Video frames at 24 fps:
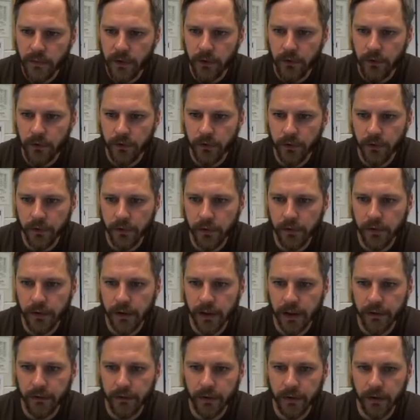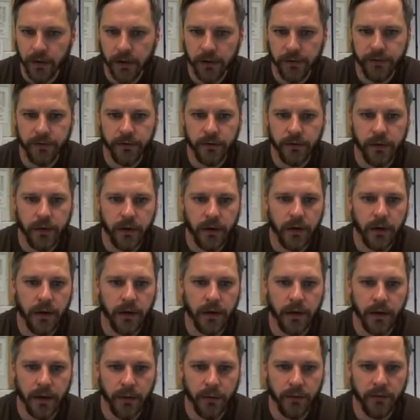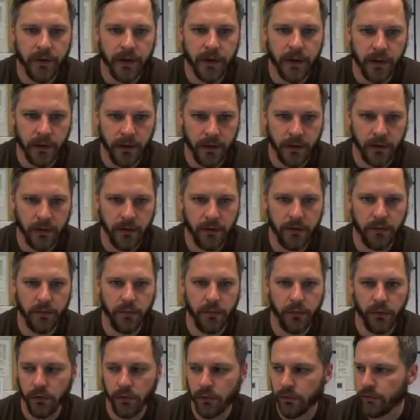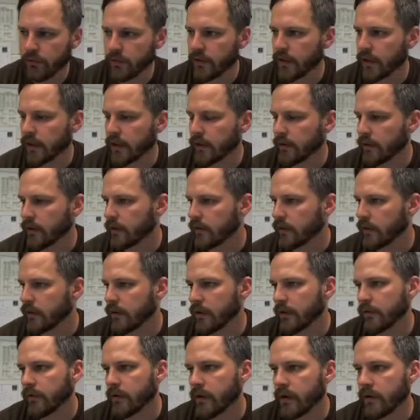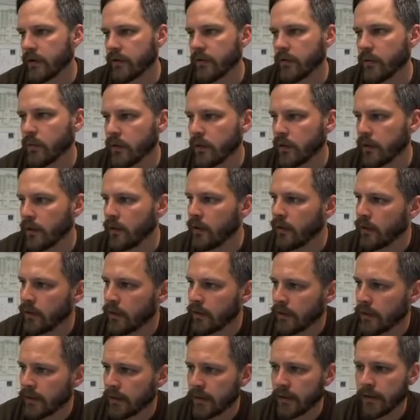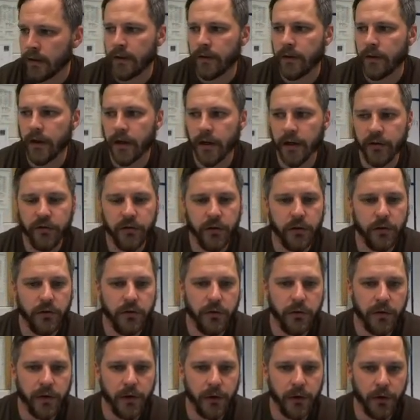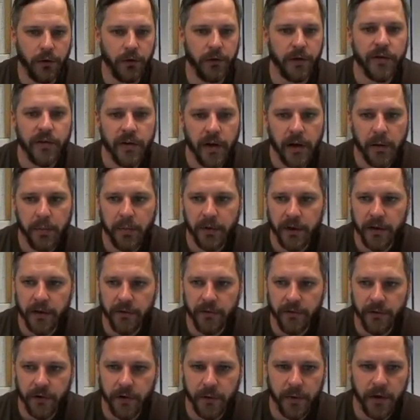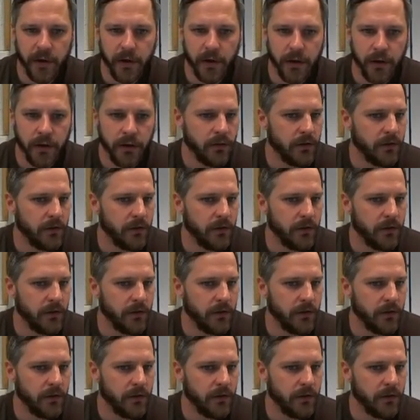Let's turn those lines off and now we've got a nice beautiful die right there. So that's the one that I showed you in the little example at the very beginning.